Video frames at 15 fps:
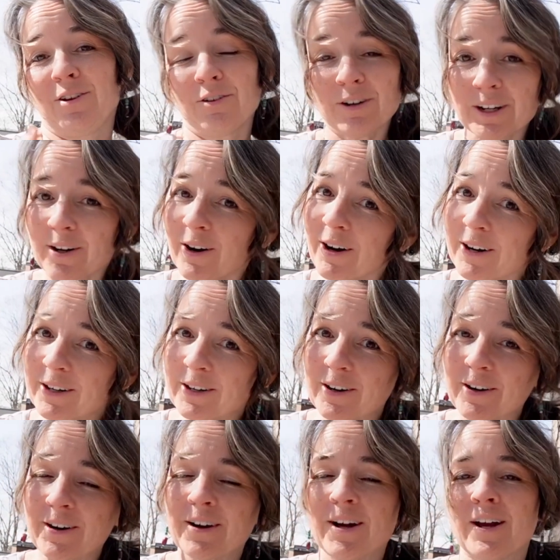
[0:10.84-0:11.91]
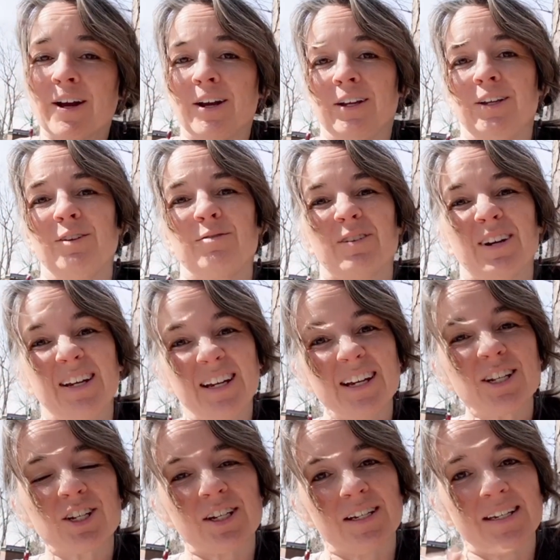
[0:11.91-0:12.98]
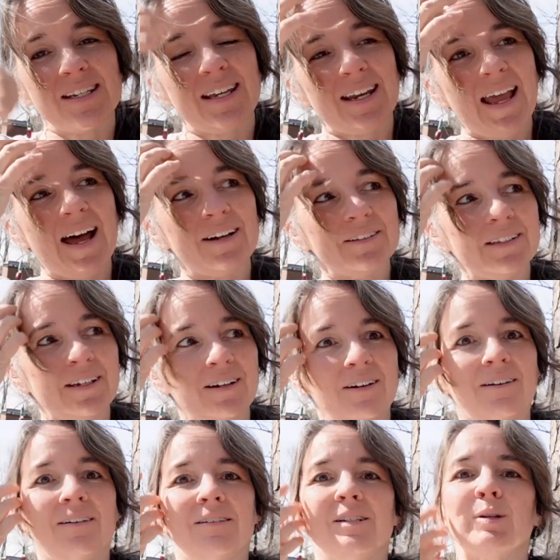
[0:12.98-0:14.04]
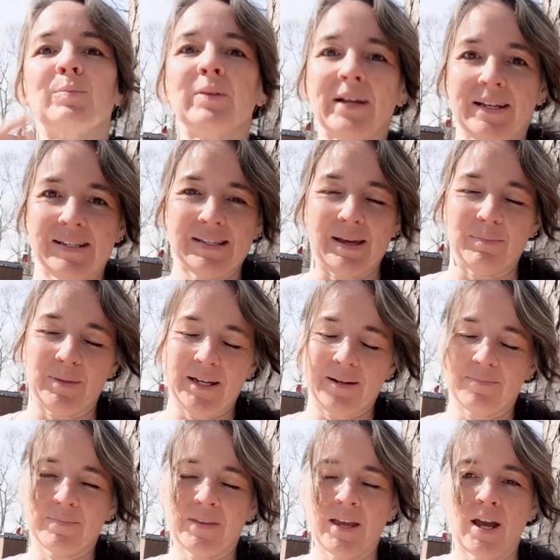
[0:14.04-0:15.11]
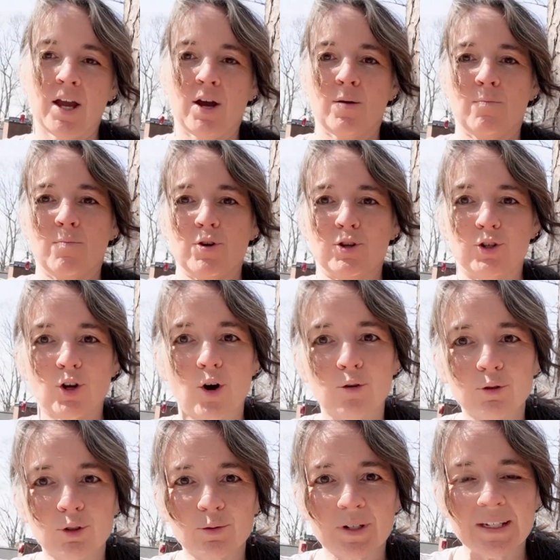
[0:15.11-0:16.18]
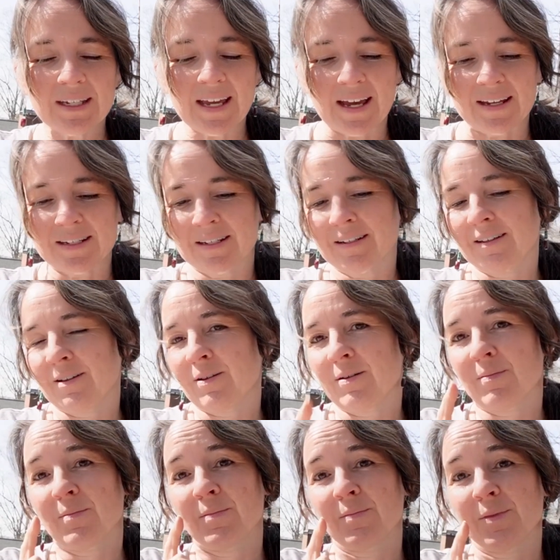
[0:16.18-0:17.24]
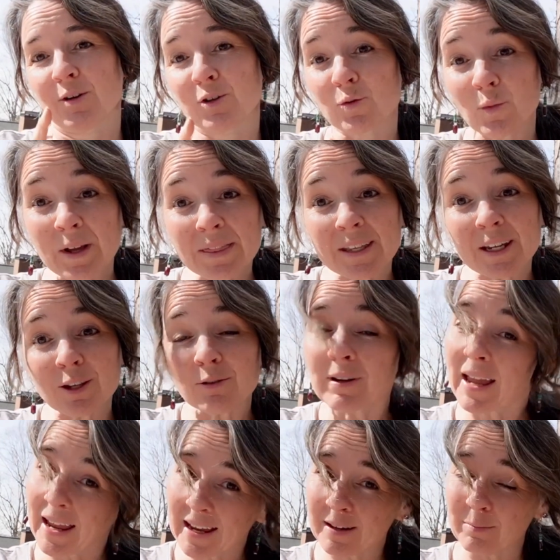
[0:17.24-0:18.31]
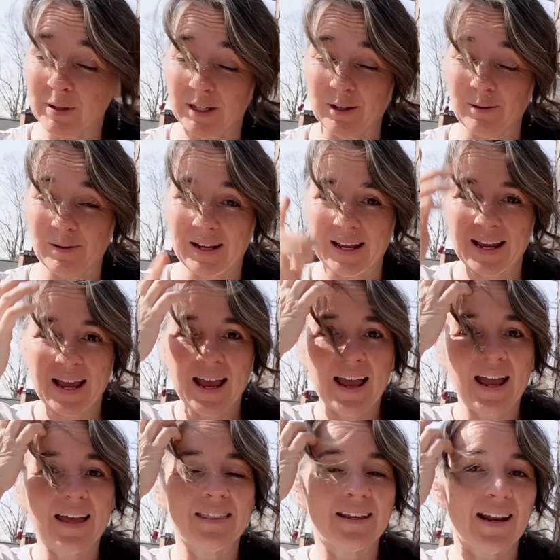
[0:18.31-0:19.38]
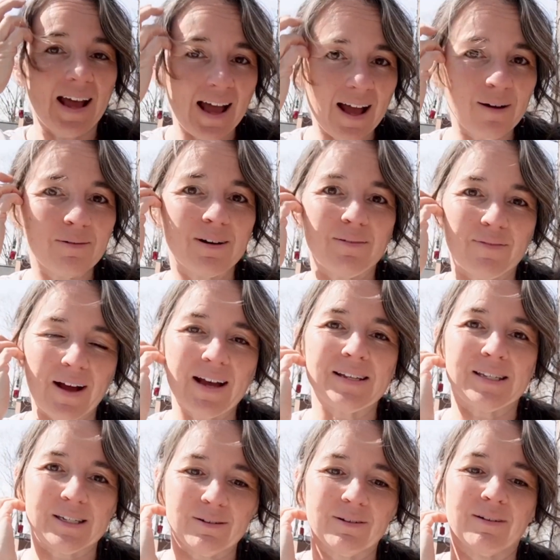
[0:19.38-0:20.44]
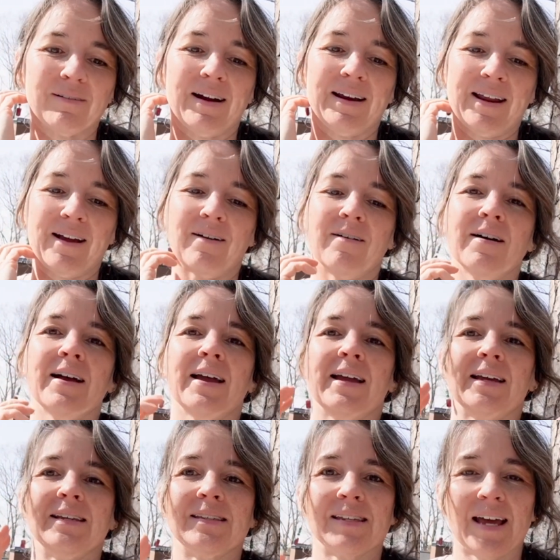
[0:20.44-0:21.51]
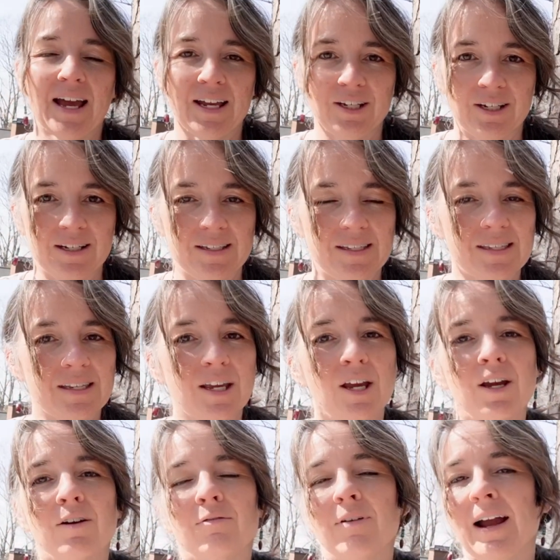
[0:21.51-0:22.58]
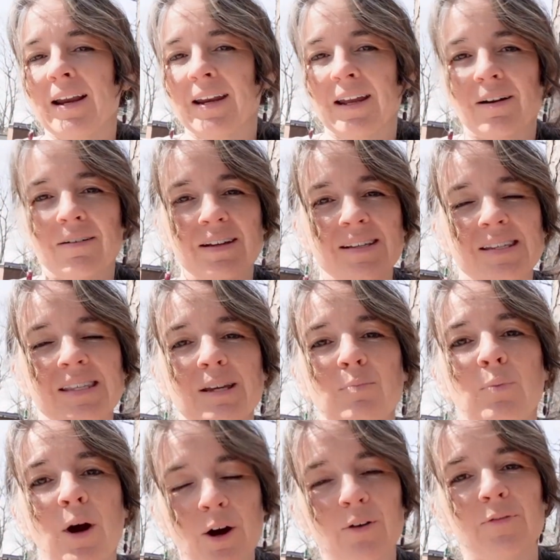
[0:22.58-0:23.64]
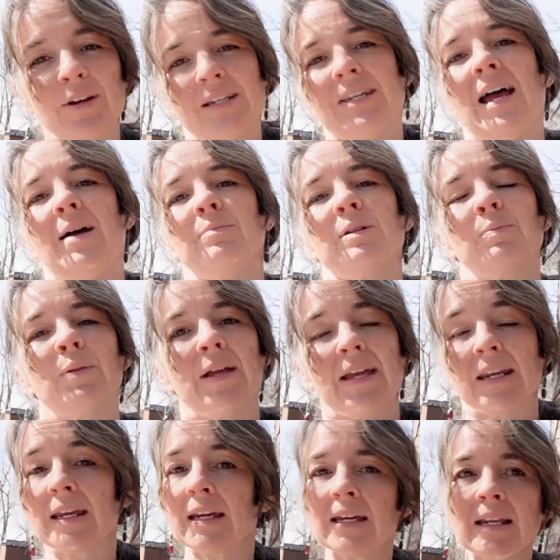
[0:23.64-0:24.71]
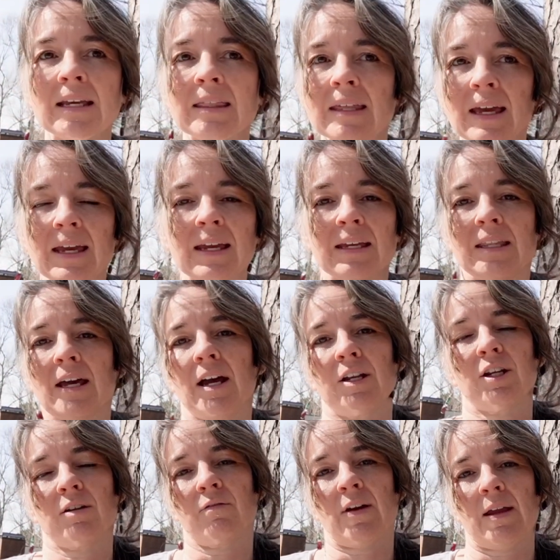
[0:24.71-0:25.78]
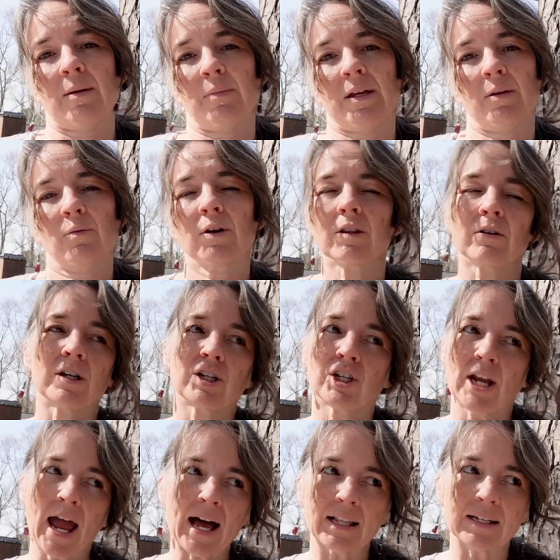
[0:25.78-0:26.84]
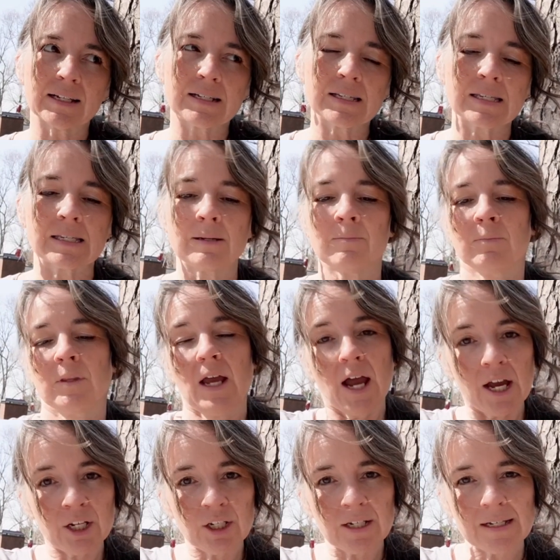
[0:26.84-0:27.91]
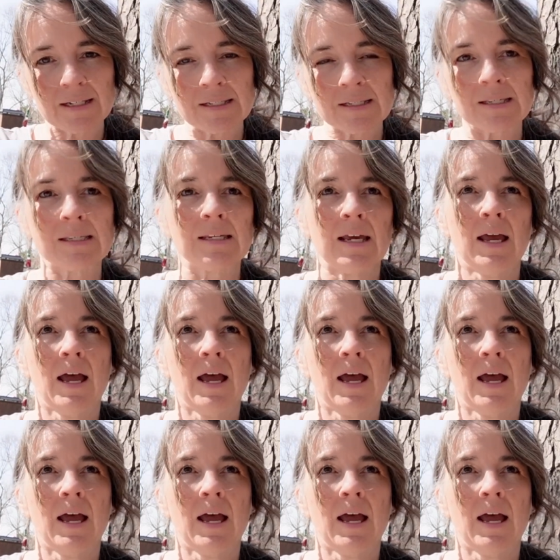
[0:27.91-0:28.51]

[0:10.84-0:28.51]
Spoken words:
you're a gardener, you are itching to get out there to plant something. But don't do it yet. There's one thing you can be doing, and that I would advise doing right now, is onions. Right now is the perfect time to plant anything in the onion family, whether it's shallots, onions,